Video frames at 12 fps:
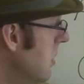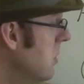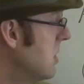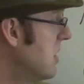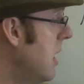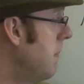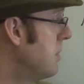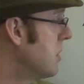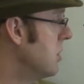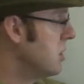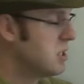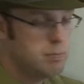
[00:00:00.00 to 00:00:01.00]
those steps
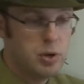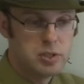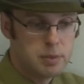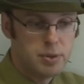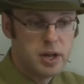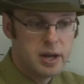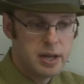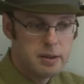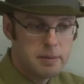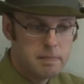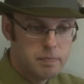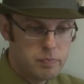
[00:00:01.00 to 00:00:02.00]
are just multiplying.
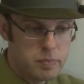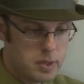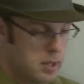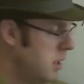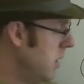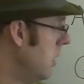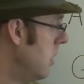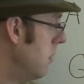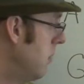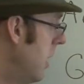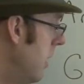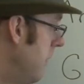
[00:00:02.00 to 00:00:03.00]

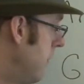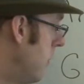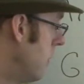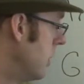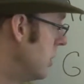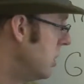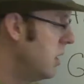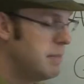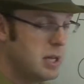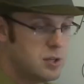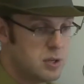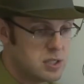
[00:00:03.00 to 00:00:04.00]
But for a
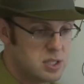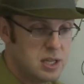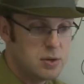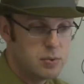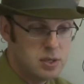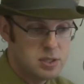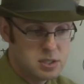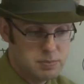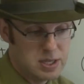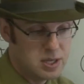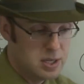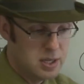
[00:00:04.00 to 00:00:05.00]
geometric sequence,
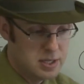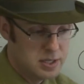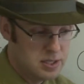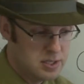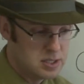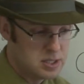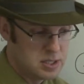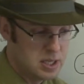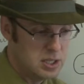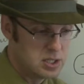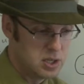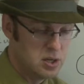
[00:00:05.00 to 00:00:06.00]
because
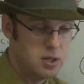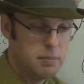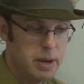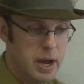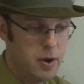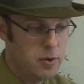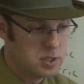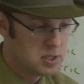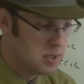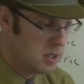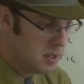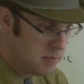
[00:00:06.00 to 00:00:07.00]
it's all about,
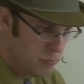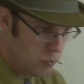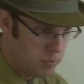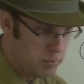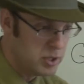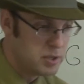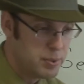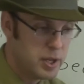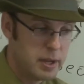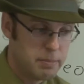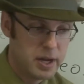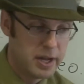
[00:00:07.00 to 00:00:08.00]
we're
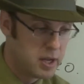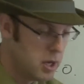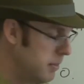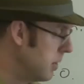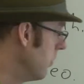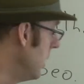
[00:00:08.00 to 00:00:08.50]
multiplying by a common